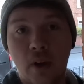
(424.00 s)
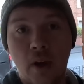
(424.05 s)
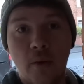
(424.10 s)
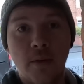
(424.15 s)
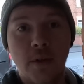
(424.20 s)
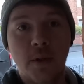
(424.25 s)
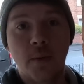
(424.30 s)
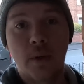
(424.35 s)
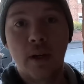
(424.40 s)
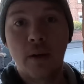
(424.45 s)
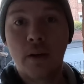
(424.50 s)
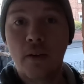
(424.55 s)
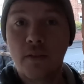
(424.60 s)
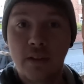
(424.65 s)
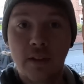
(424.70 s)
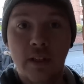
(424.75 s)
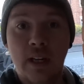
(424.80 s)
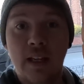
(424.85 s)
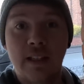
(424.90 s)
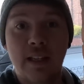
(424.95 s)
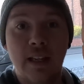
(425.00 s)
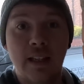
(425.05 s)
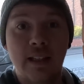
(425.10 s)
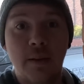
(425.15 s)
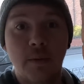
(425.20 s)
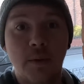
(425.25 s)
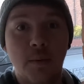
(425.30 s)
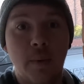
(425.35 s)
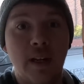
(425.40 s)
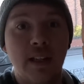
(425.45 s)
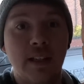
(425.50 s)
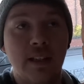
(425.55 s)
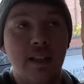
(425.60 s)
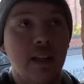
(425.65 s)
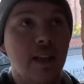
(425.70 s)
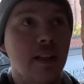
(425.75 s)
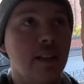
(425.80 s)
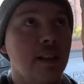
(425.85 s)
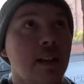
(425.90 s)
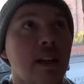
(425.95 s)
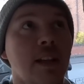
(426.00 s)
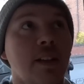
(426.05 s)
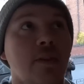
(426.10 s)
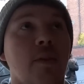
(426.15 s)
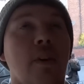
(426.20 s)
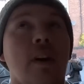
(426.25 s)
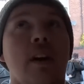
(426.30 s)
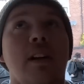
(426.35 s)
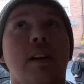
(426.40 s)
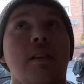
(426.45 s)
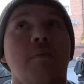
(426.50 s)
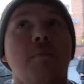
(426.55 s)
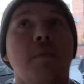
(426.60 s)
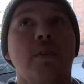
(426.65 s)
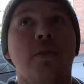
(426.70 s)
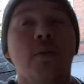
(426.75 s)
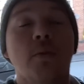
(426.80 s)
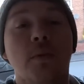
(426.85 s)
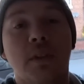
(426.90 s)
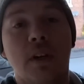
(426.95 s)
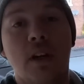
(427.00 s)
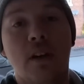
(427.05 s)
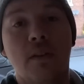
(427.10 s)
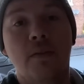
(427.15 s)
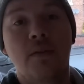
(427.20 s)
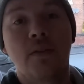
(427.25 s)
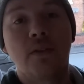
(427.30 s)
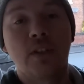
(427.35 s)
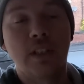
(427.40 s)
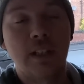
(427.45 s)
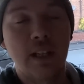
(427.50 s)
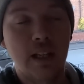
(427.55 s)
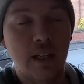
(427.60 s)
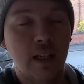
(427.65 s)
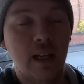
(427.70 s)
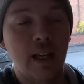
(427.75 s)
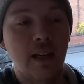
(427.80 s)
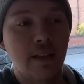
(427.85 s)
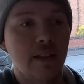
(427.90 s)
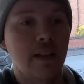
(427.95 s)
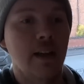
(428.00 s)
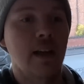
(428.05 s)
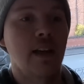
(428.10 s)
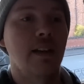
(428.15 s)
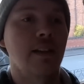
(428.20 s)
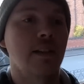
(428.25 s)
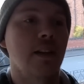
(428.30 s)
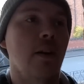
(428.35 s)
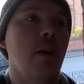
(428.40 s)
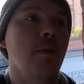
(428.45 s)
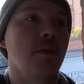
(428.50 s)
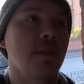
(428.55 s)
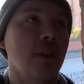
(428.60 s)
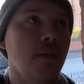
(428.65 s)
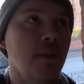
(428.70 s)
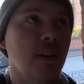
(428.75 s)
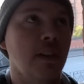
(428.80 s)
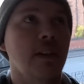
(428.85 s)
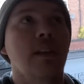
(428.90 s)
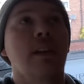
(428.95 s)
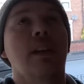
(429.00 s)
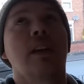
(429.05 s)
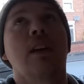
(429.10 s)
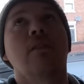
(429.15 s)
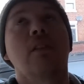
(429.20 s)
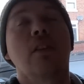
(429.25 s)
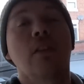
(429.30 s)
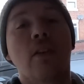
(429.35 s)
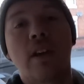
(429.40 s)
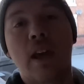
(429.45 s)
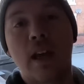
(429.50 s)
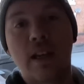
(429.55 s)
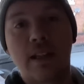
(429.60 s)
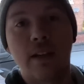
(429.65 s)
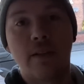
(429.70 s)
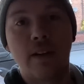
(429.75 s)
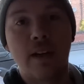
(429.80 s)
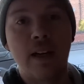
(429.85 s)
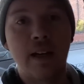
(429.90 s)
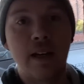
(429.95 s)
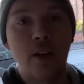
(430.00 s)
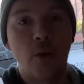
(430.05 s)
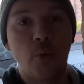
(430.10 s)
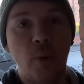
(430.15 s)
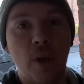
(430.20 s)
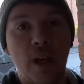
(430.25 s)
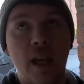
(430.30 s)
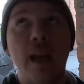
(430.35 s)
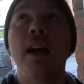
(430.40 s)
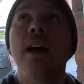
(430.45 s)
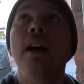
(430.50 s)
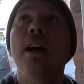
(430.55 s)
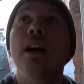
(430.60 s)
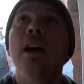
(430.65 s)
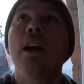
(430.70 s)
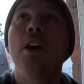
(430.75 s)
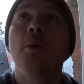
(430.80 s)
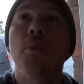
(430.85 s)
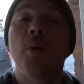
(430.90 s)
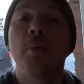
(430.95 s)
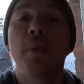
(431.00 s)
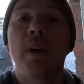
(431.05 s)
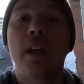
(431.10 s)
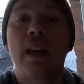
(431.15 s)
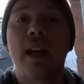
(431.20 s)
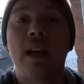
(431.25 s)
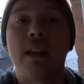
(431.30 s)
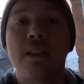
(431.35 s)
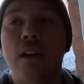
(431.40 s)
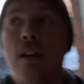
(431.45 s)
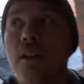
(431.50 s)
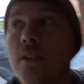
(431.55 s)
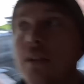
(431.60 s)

go into it. Yesterday was Wednesday, today's Friday. My daughter was off. She's ill again today, so I was off yesterday. I'm going to get her in a little bit. But me and Ad are